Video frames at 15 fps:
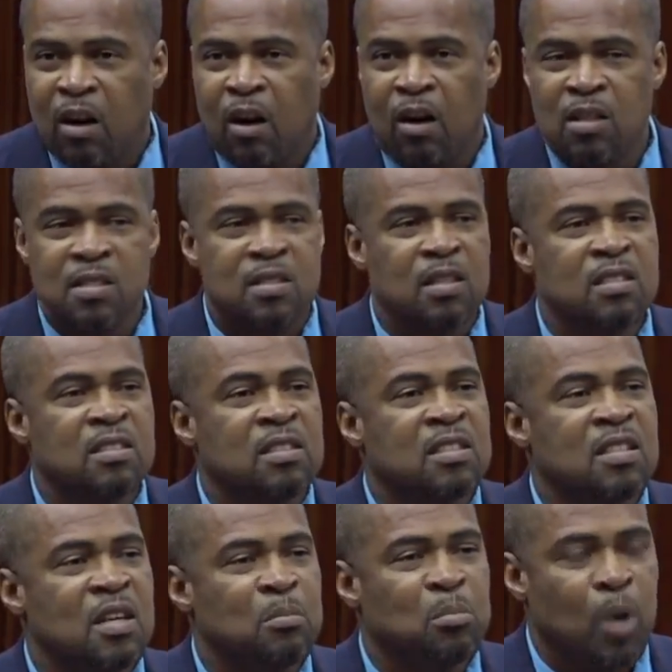
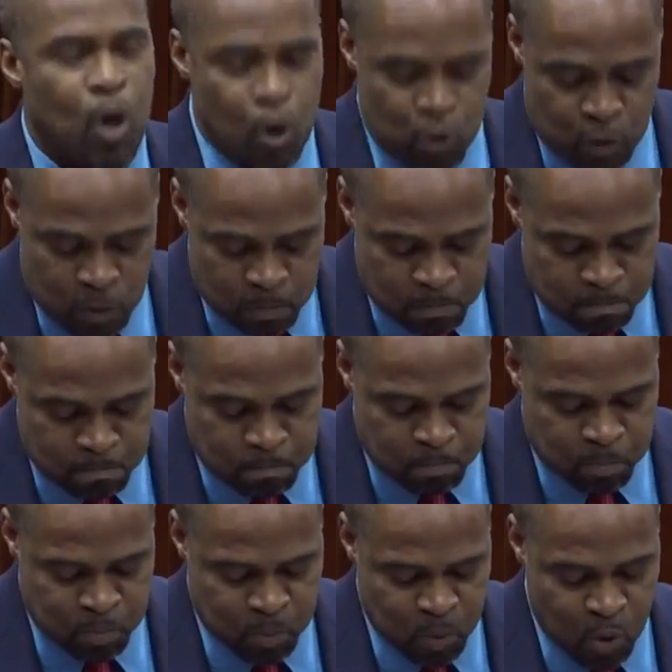Uncertainty about
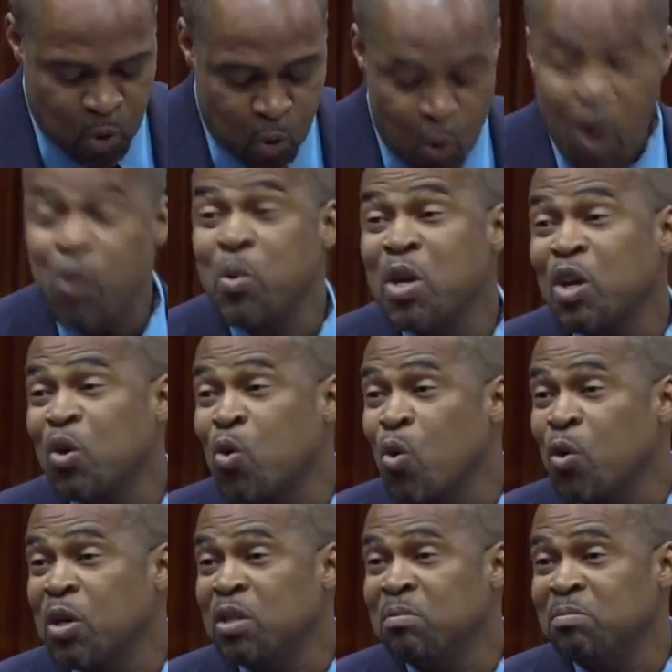where we are
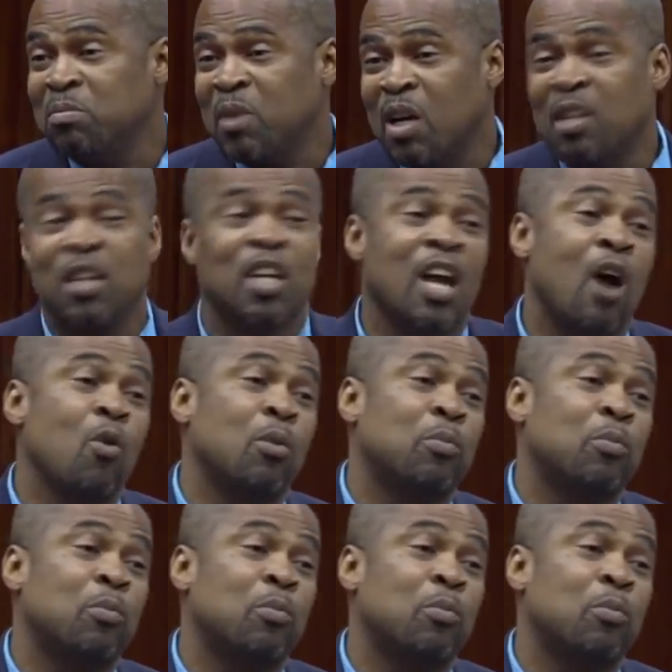going and our